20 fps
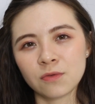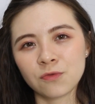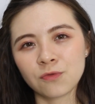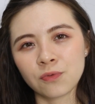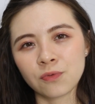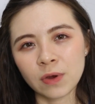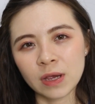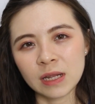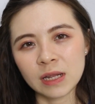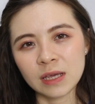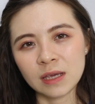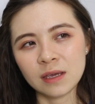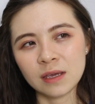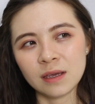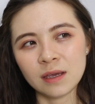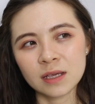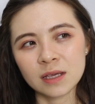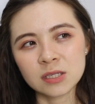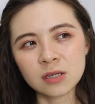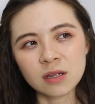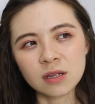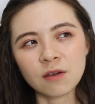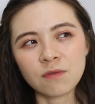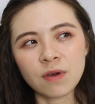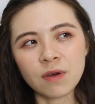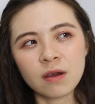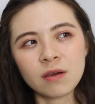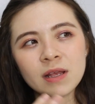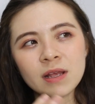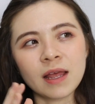
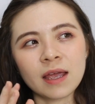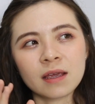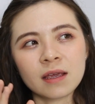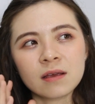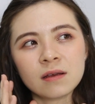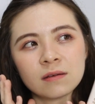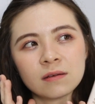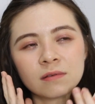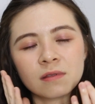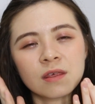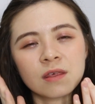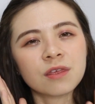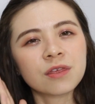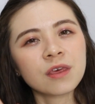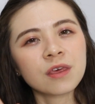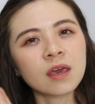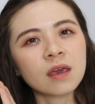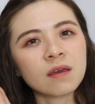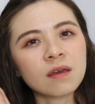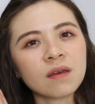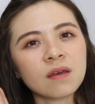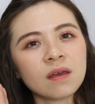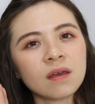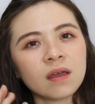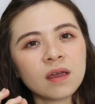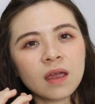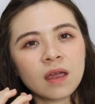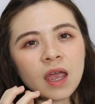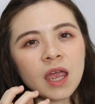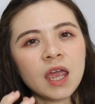very like thick,
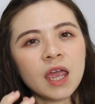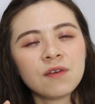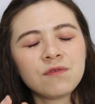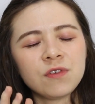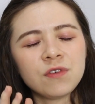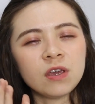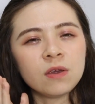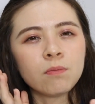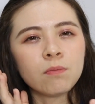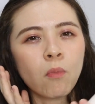heavy,